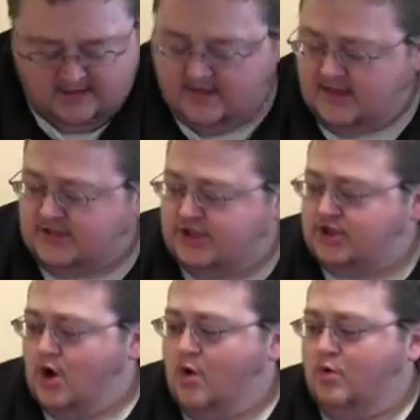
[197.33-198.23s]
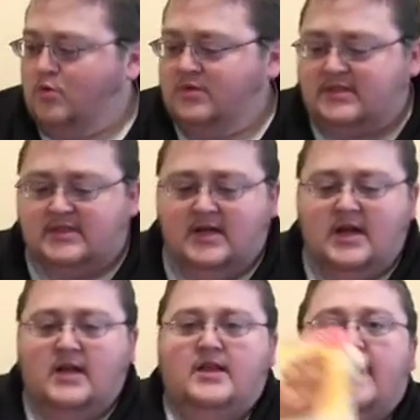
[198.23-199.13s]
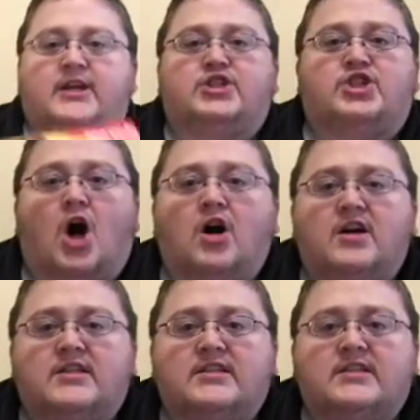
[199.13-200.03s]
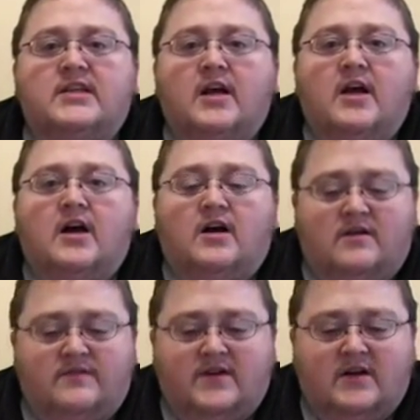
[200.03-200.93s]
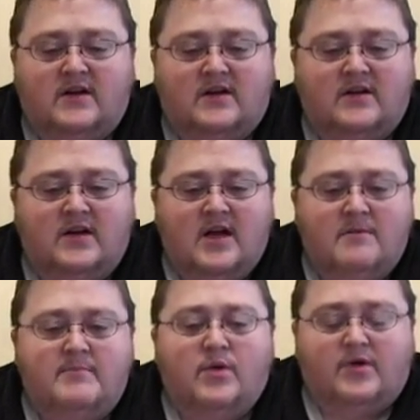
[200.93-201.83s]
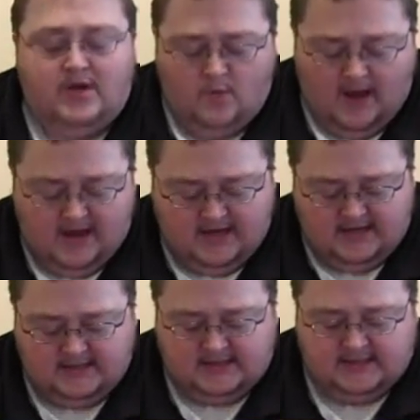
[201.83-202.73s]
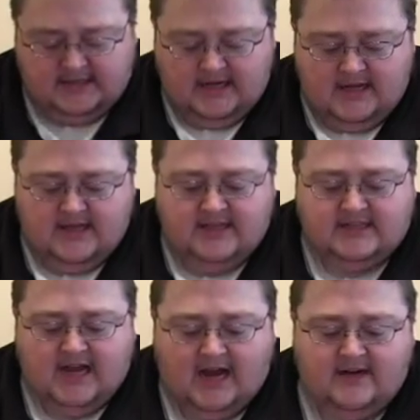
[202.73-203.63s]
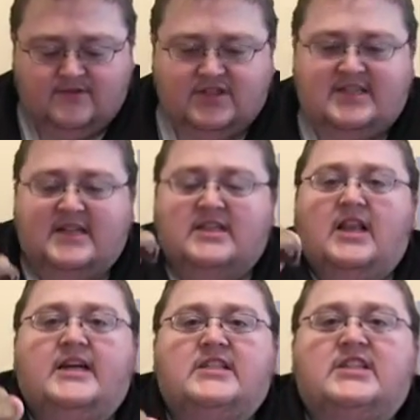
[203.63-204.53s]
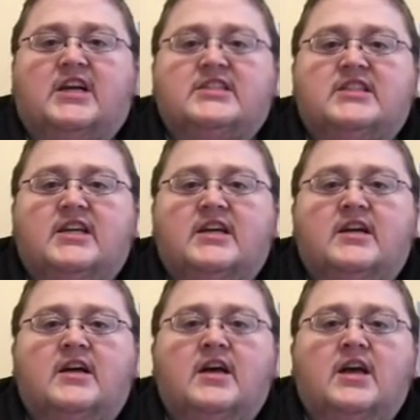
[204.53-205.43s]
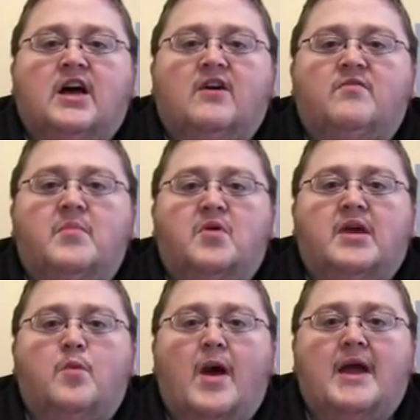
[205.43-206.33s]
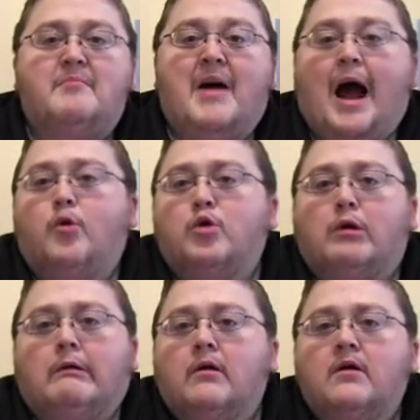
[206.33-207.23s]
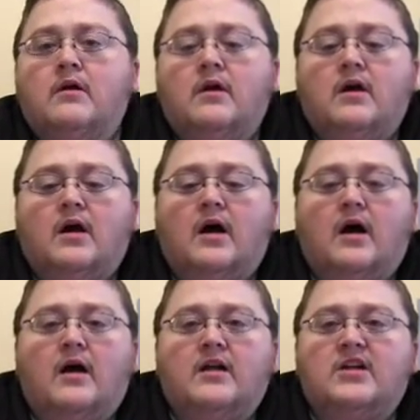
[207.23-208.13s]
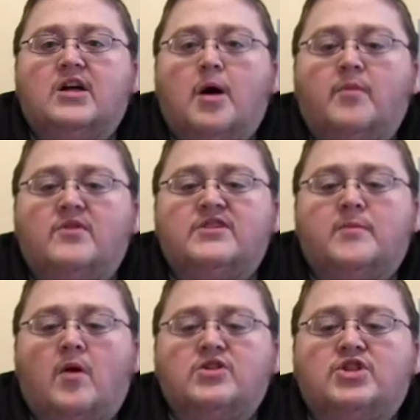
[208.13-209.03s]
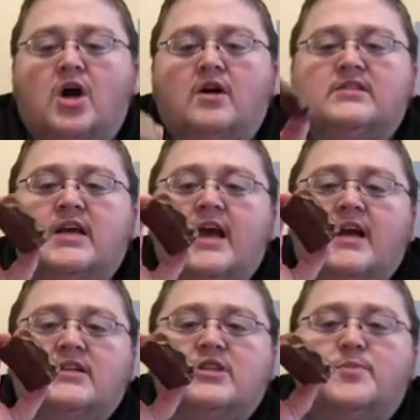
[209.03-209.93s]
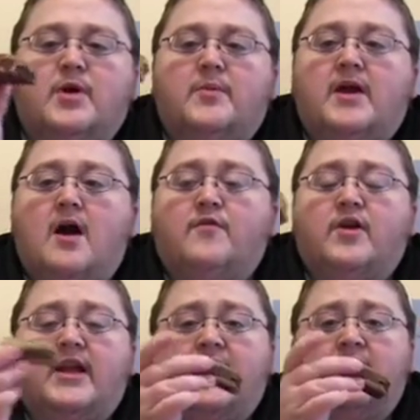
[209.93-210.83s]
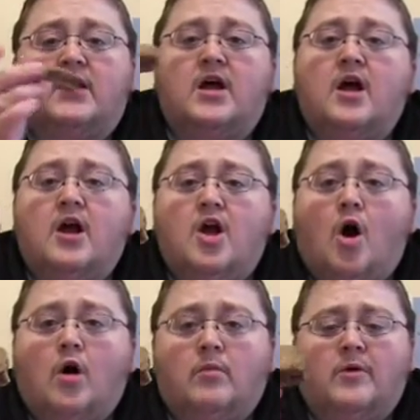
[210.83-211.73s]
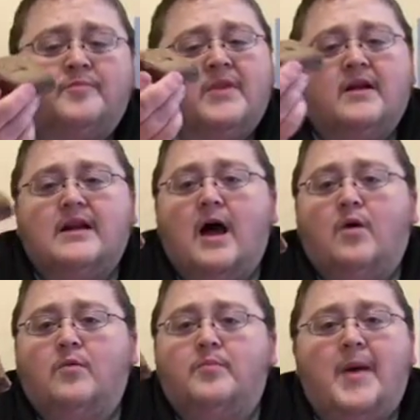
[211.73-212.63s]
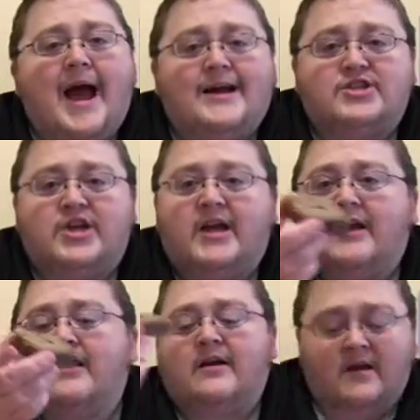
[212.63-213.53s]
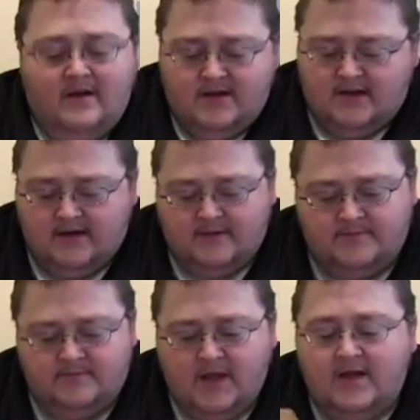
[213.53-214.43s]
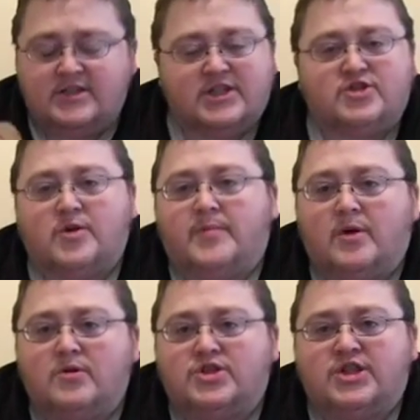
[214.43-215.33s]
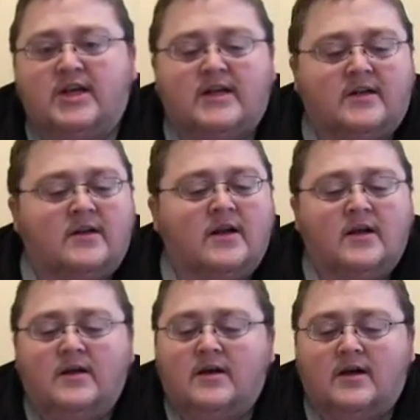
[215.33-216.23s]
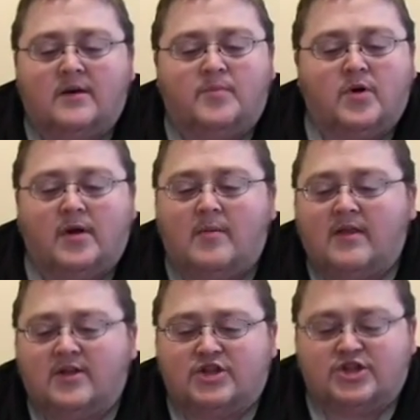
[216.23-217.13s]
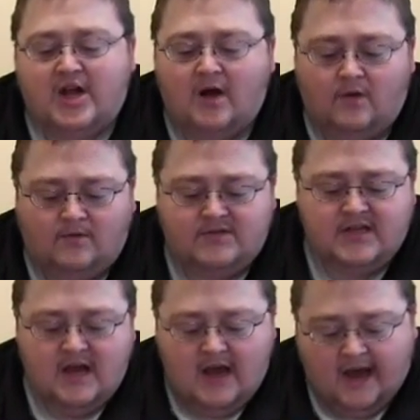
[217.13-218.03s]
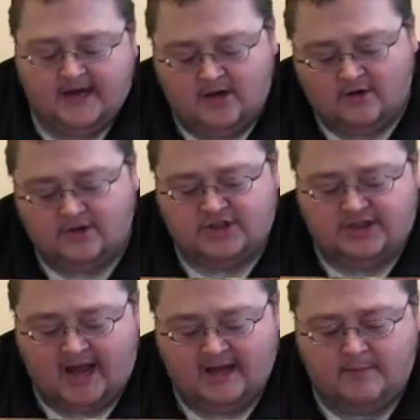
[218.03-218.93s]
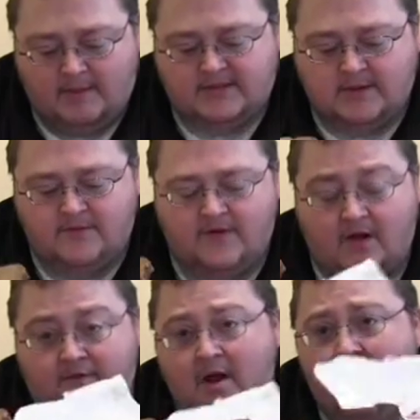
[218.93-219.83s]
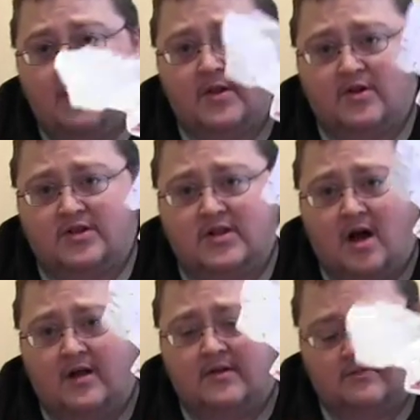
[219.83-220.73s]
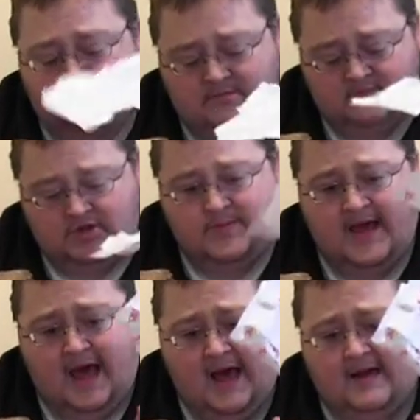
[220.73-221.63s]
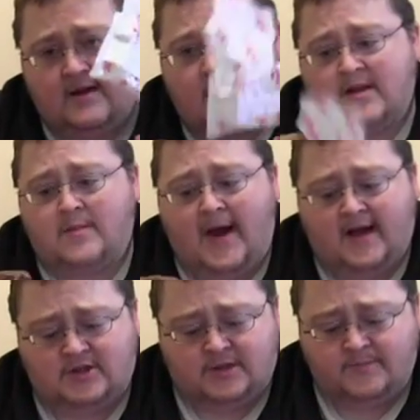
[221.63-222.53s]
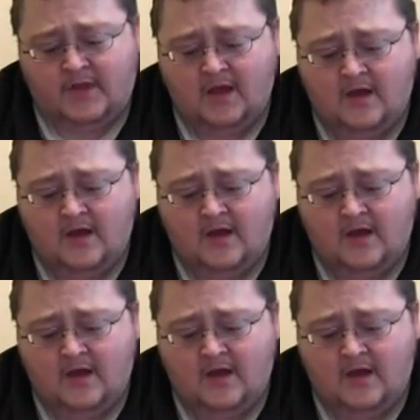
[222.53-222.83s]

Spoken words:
This shows like chunks of Milky Ways. This kind of just has a light dusting of Milky Way powder. A couple of small chunks. It does appear to be covered in caramel. Now, packaging, distribution, putting them on the shelves, I can understand maybe some fell off, but there's none to be had in the packaging.